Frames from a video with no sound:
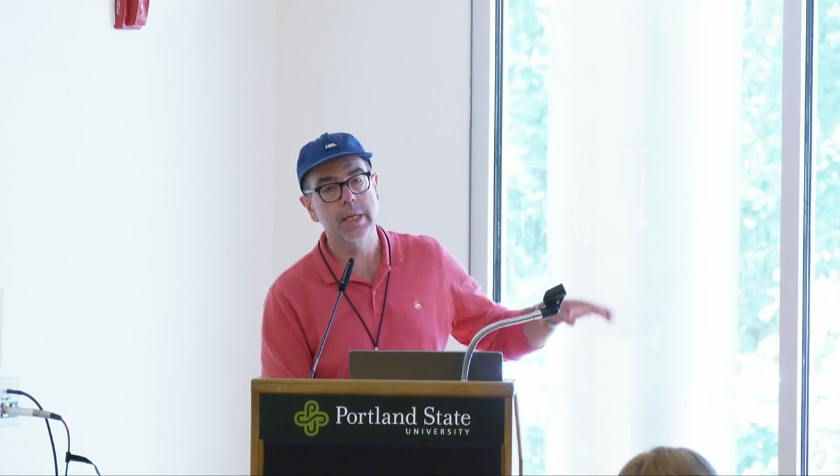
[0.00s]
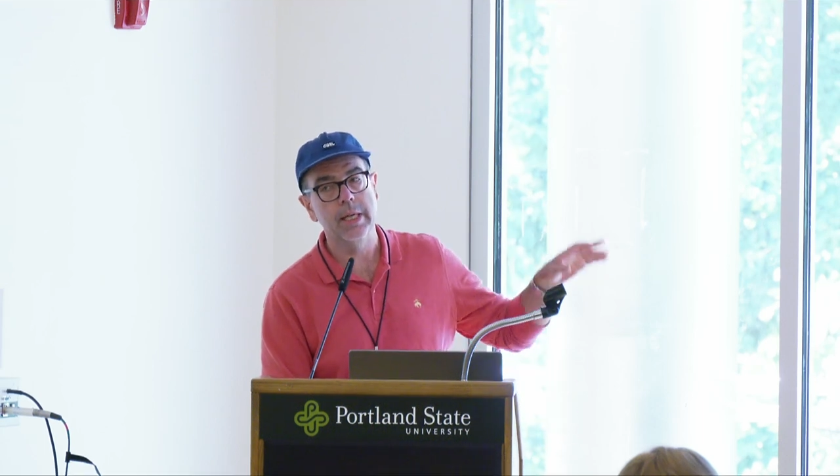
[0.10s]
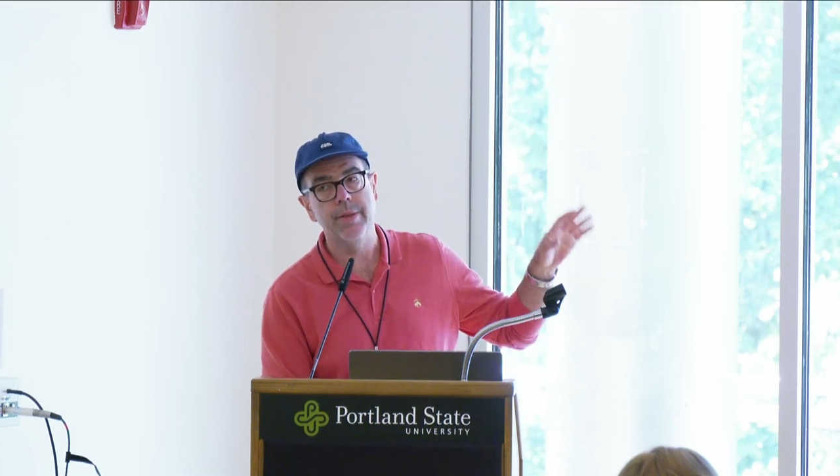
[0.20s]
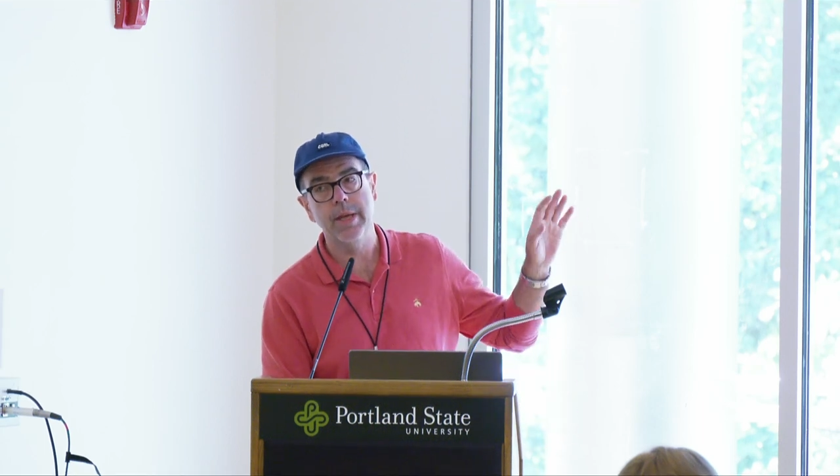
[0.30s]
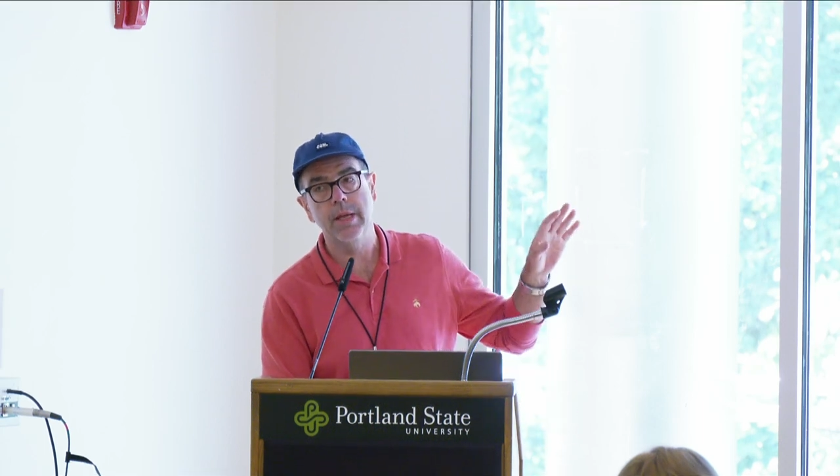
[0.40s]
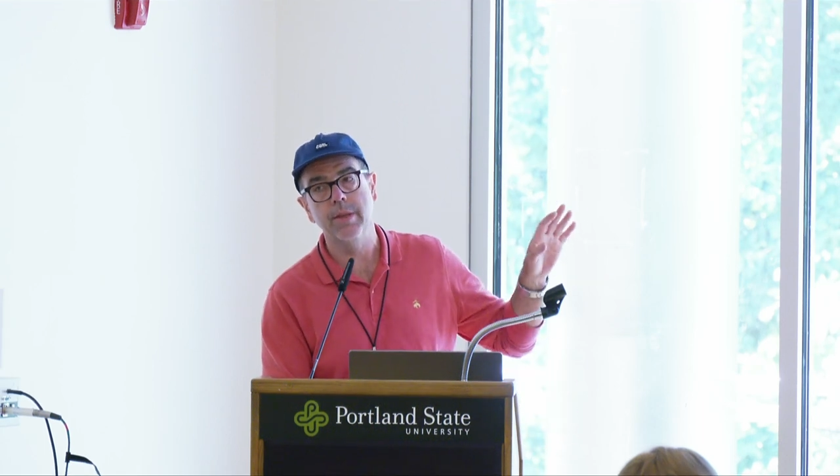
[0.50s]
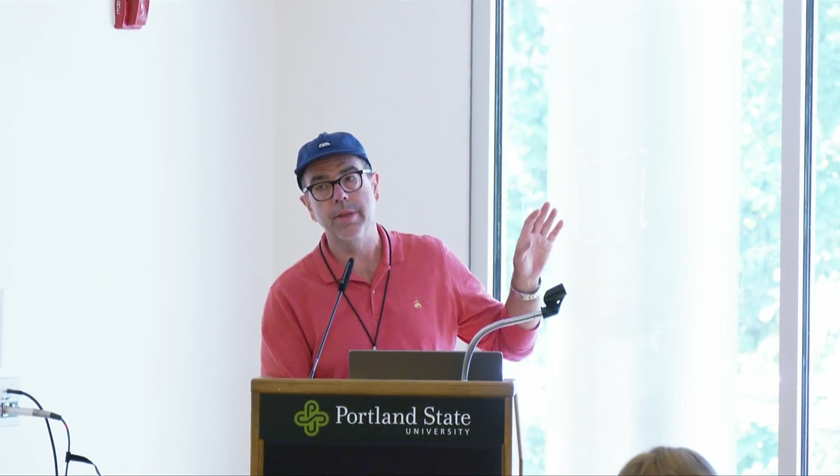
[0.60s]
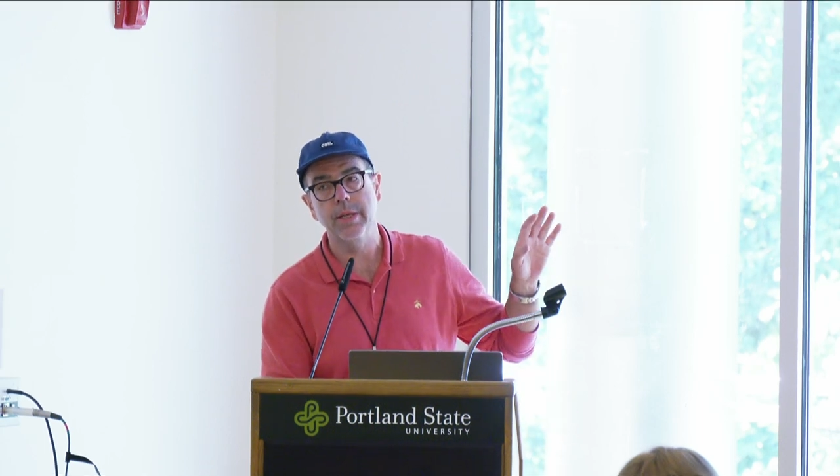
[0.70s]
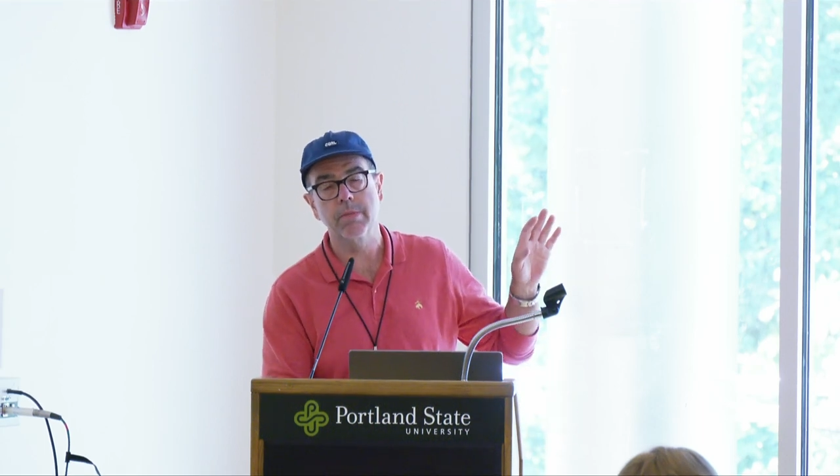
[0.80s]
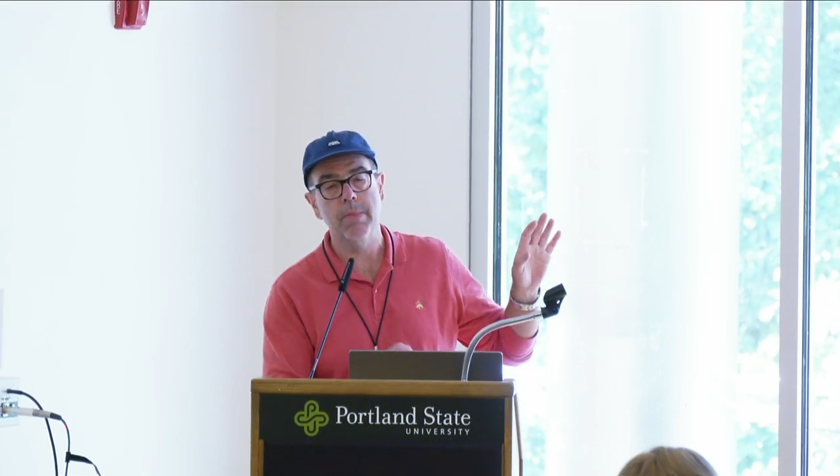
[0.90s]
and then
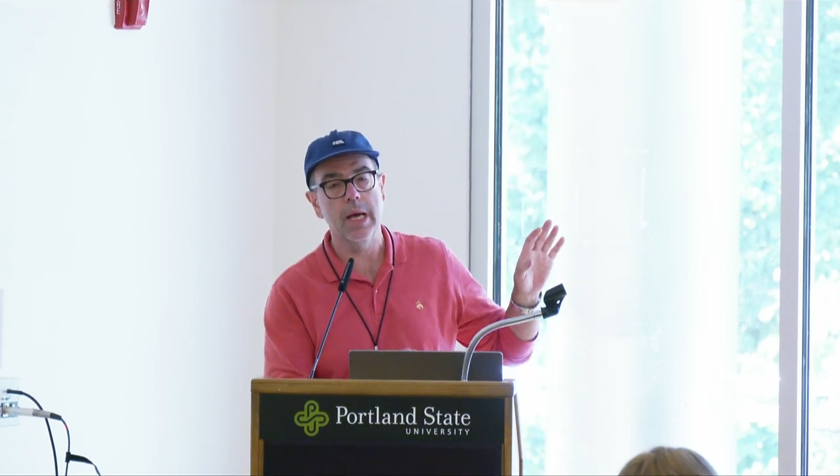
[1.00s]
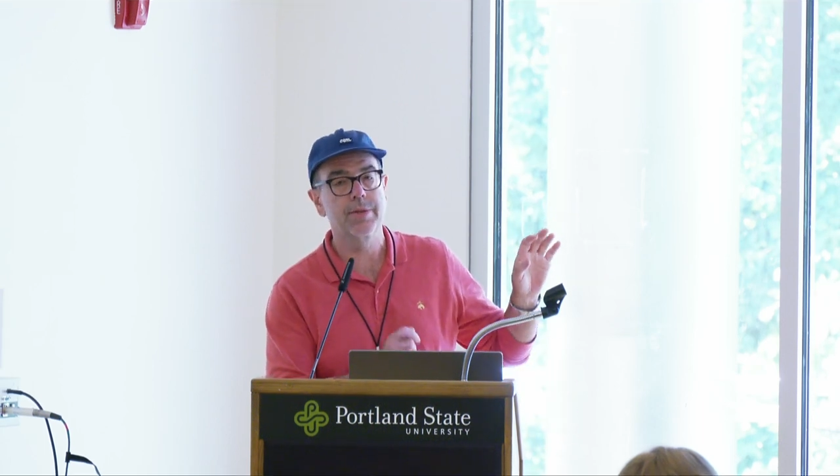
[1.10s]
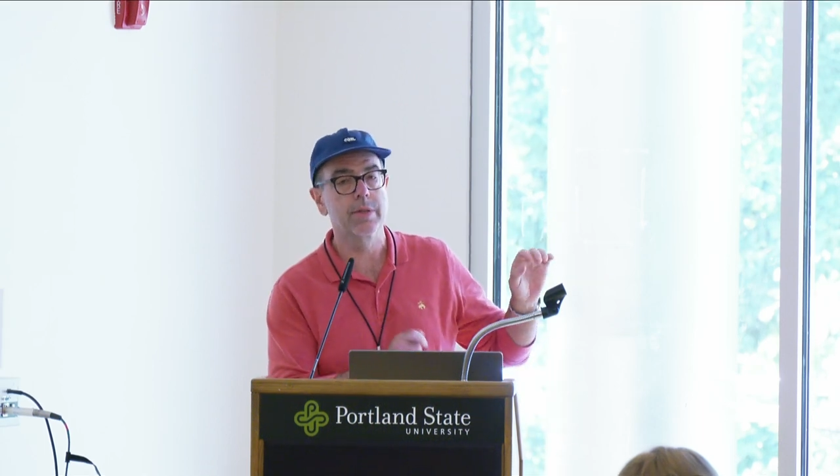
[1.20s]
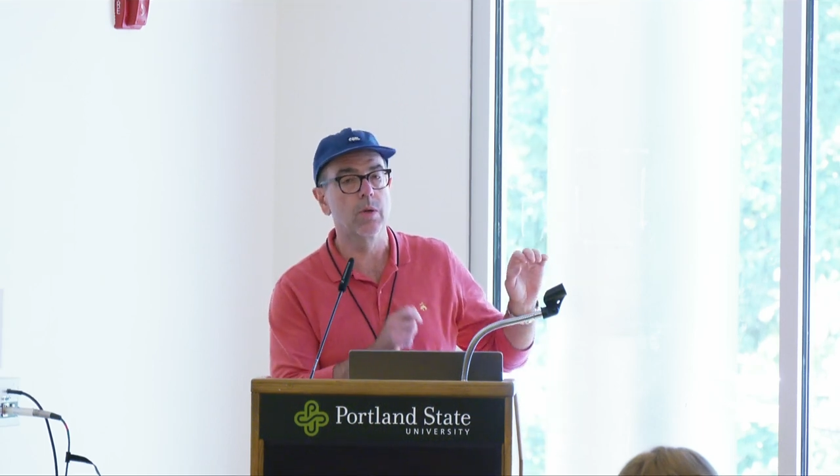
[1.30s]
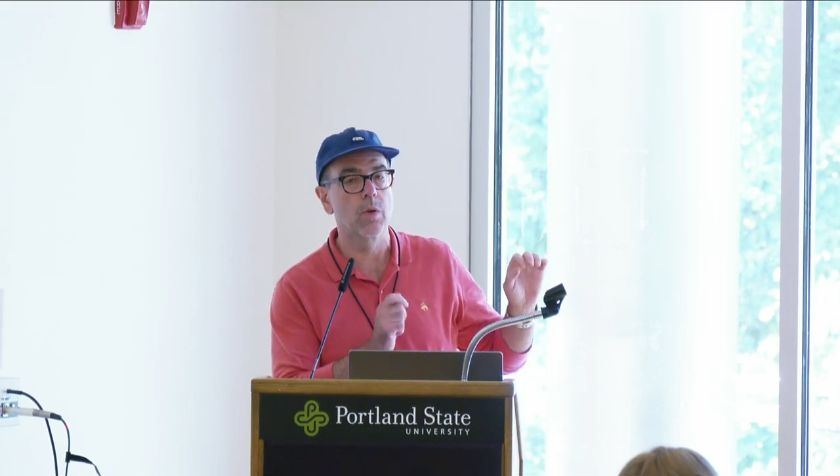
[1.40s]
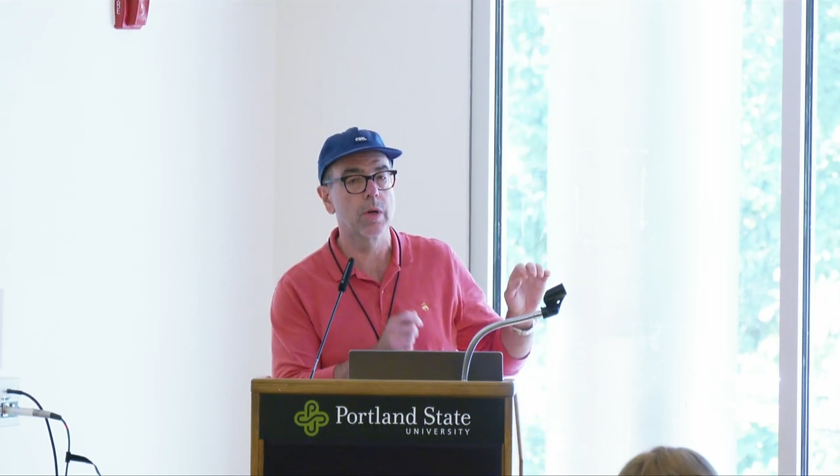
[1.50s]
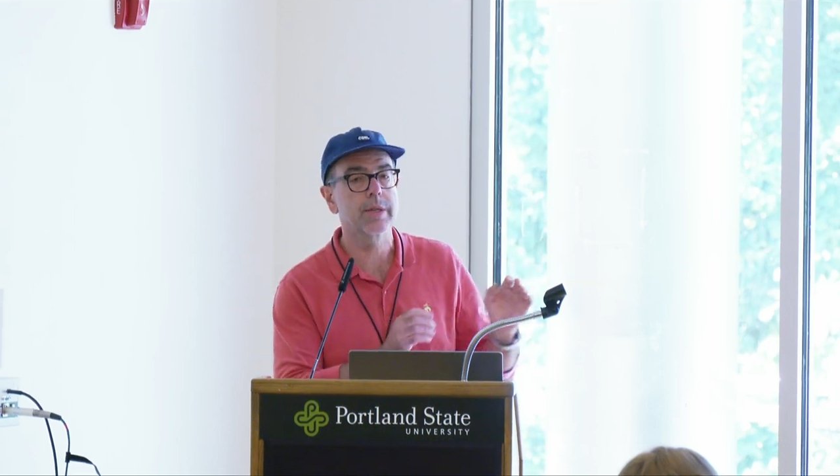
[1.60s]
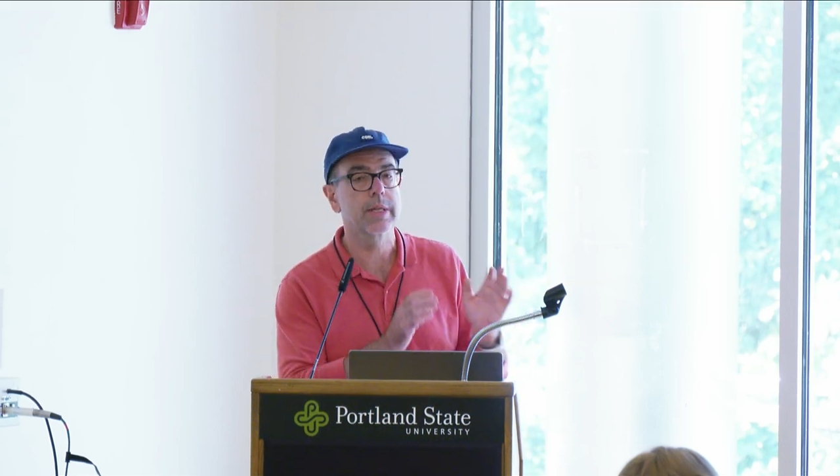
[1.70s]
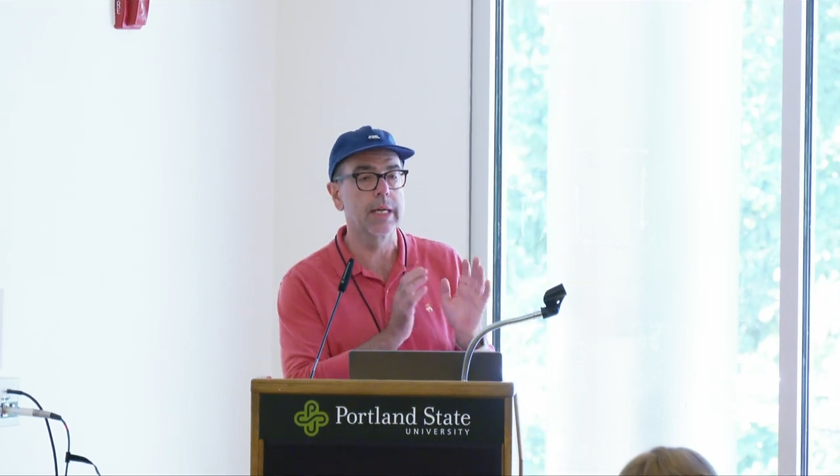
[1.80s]
this math still works,